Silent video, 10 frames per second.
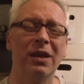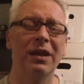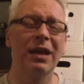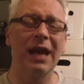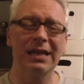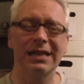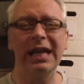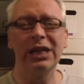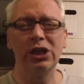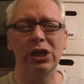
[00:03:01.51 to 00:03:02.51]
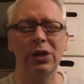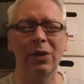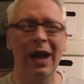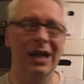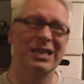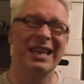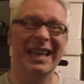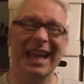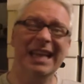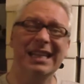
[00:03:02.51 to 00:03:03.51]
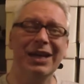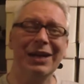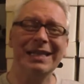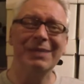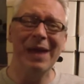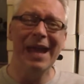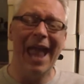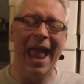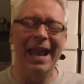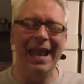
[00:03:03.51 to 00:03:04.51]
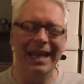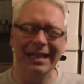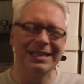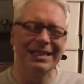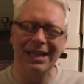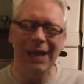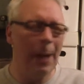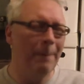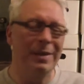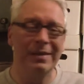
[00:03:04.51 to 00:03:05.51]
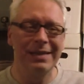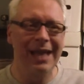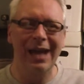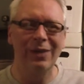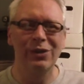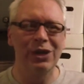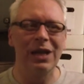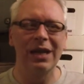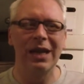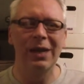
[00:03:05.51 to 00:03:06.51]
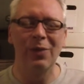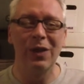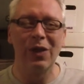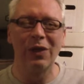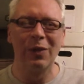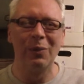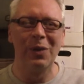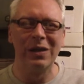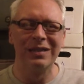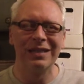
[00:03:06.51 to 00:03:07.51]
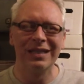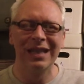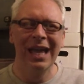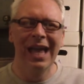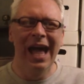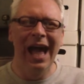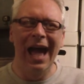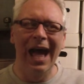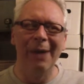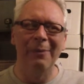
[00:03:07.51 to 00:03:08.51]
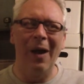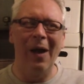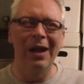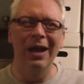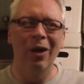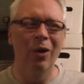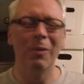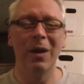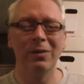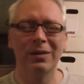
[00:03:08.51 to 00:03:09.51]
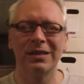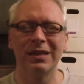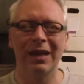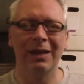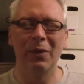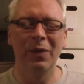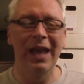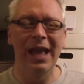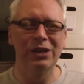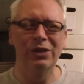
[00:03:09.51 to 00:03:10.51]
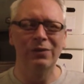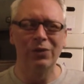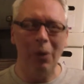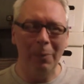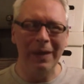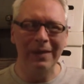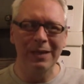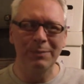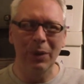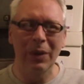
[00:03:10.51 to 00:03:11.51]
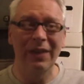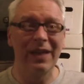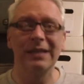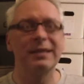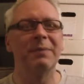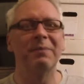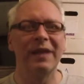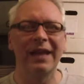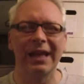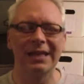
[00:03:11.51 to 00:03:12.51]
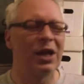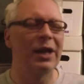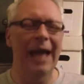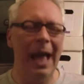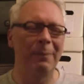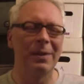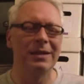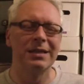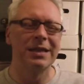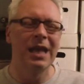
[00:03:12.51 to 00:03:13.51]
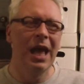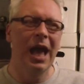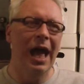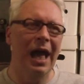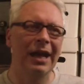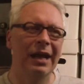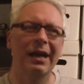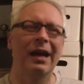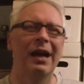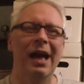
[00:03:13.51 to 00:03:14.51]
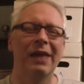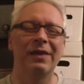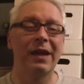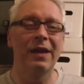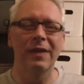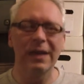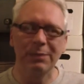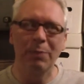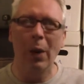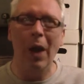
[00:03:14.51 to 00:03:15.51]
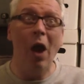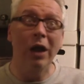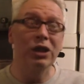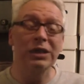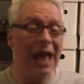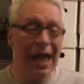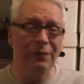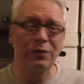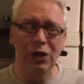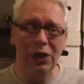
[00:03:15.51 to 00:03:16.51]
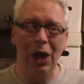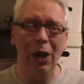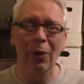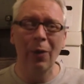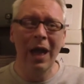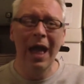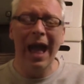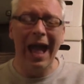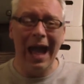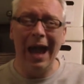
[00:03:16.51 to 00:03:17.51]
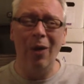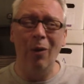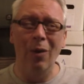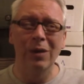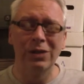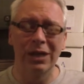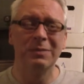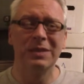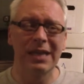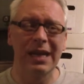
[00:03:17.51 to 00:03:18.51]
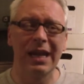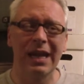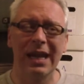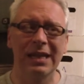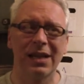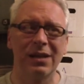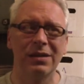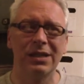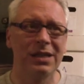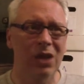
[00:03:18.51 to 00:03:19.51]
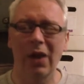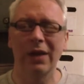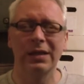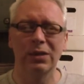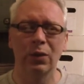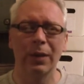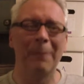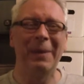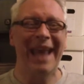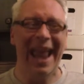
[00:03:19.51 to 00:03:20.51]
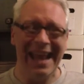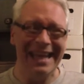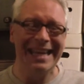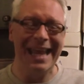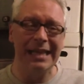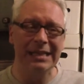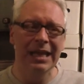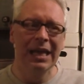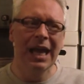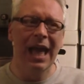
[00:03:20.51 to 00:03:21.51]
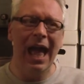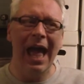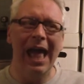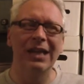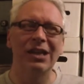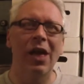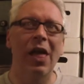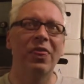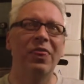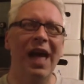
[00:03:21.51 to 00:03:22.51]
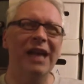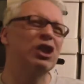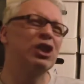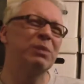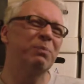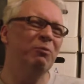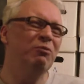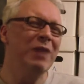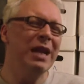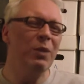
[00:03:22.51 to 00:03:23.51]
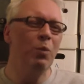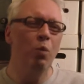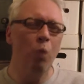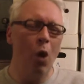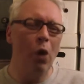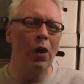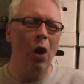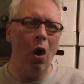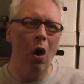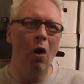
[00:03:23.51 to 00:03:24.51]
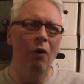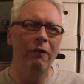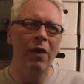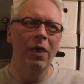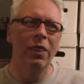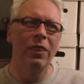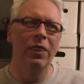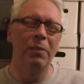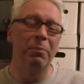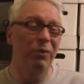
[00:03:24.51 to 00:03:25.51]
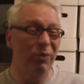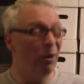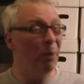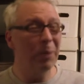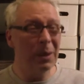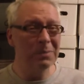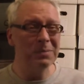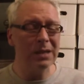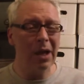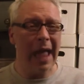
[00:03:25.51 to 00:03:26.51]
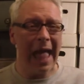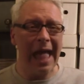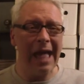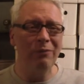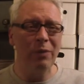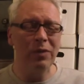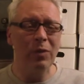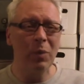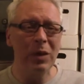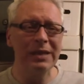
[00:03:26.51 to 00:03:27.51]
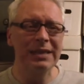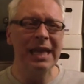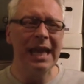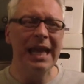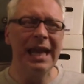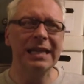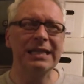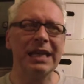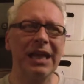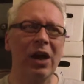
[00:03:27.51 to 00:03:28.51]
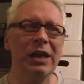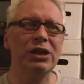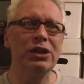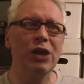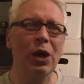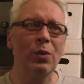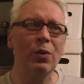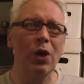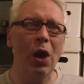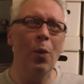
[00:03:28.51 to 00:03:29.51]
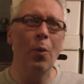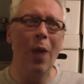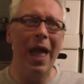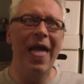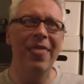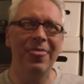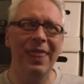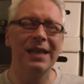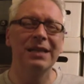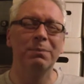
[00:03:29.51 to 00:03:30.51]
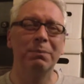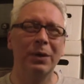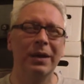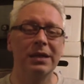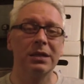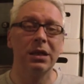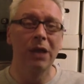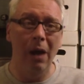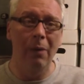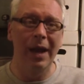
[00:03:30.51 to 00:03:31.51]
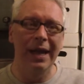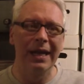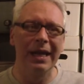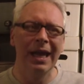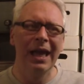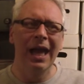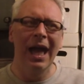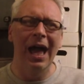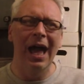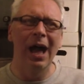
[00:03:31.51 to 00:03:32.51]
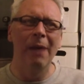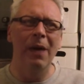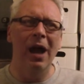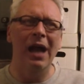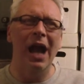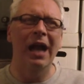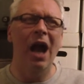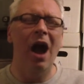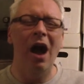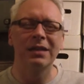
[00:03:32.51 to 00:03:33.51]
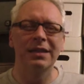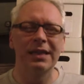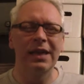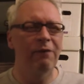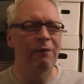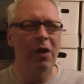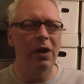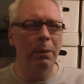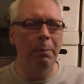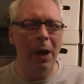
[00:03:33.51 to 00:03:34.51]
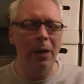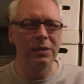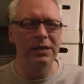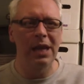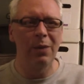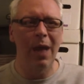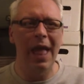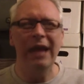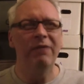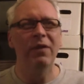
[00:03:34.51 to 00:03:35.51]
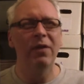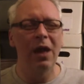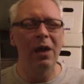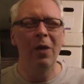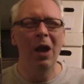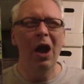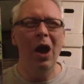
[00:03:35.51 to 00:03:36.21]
and the last issue actually excited me again. It's an up and down journey with The Woods. I almost am on the edge of dropping this book, and then something exciting happens, and I think at this point I just have to know how James Tynion is going to tie this all up and end it. And that's just really one of the problems I have with The Woods, is that I don't know where this book is going. I can't see a final post anywhere, even though